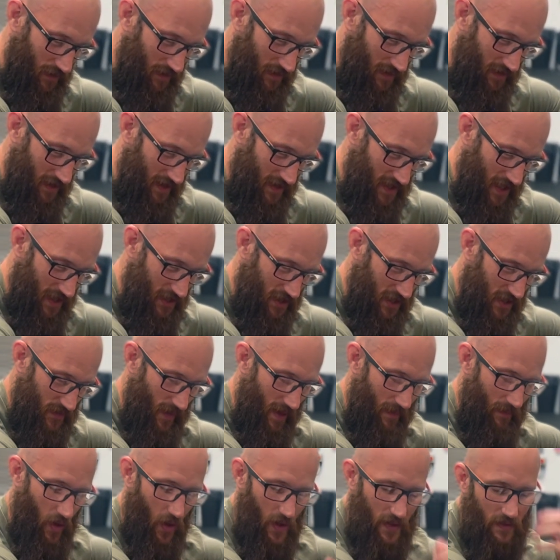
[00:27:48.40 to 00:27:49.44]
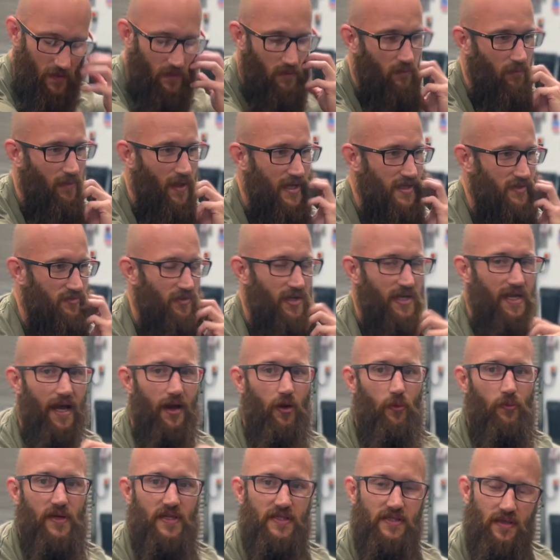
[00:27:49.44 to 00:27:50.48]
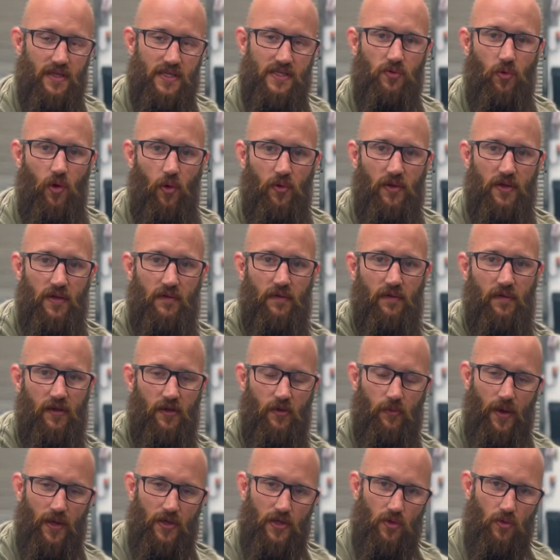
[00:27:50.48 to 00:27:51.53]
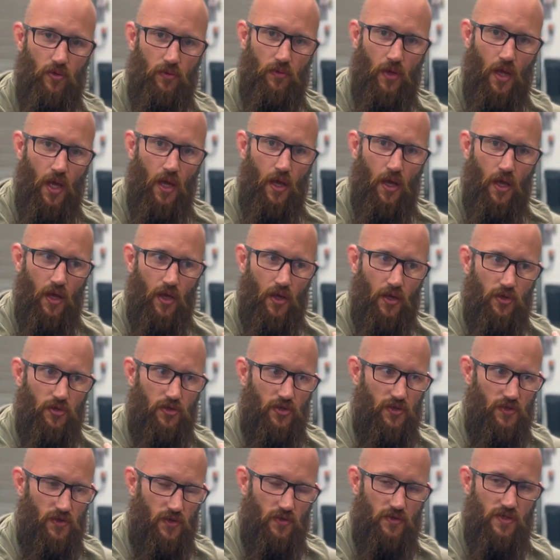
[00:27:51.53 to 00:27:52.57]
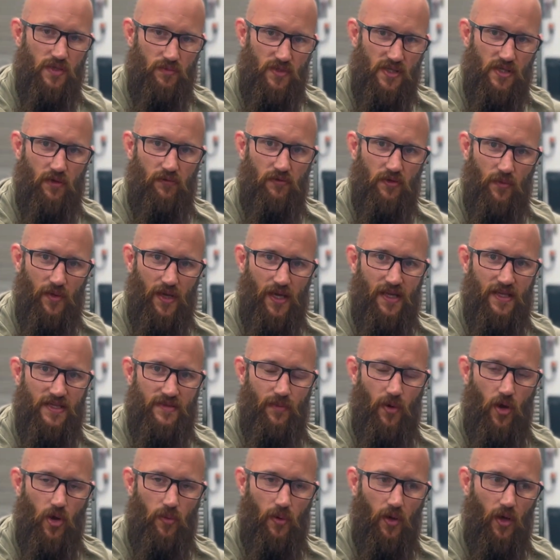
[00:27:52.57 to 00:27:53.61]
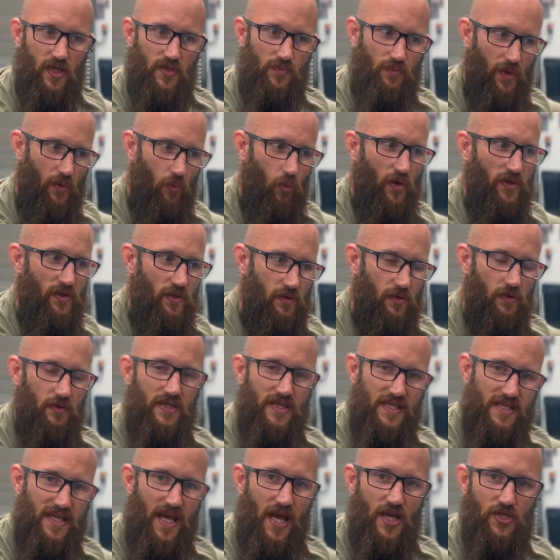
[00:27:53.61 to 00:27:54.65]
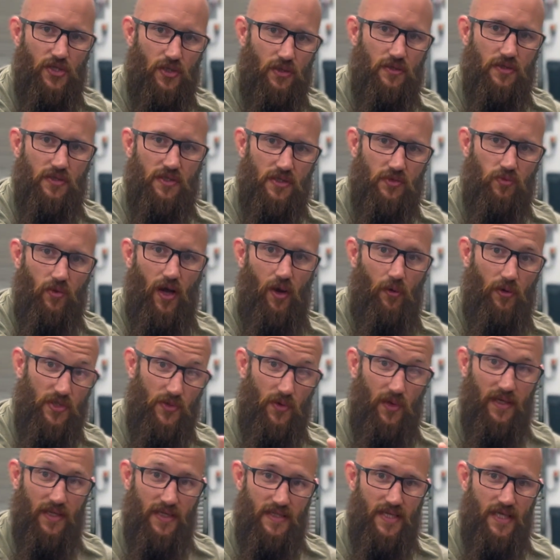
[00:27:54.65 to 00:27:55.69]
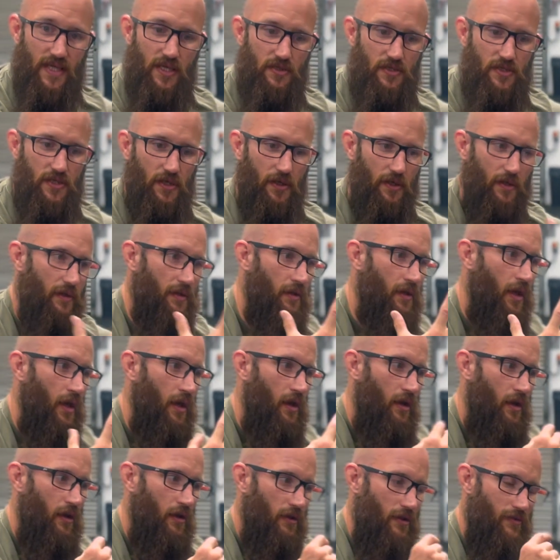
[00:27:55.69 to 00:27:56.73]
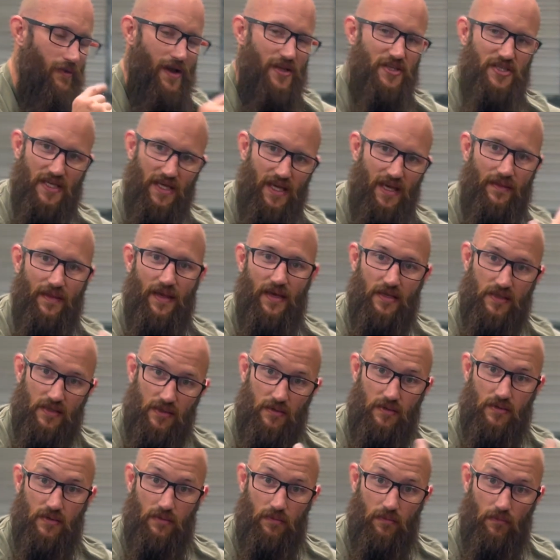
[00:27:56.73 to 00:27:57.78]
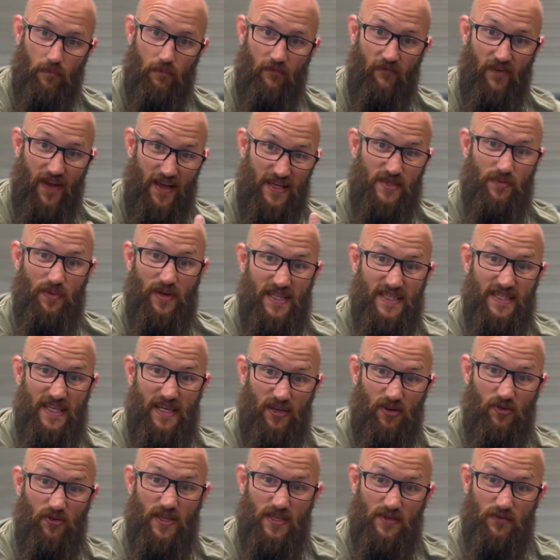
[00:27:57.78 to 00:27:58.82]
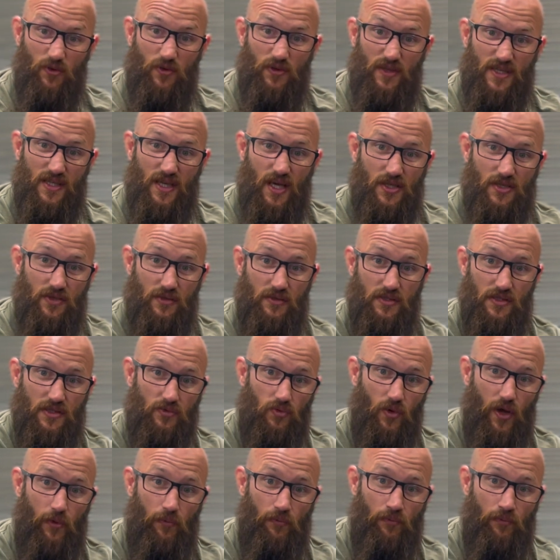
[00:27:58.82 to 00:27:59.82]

attention span mind. That's really helped me. So that's what I want you to think about. You do some stuff at the beginning to mobilize, but when you do the sessions as well, which we're going to teach you, you're actually getting that flexibility increase through the sessions as well.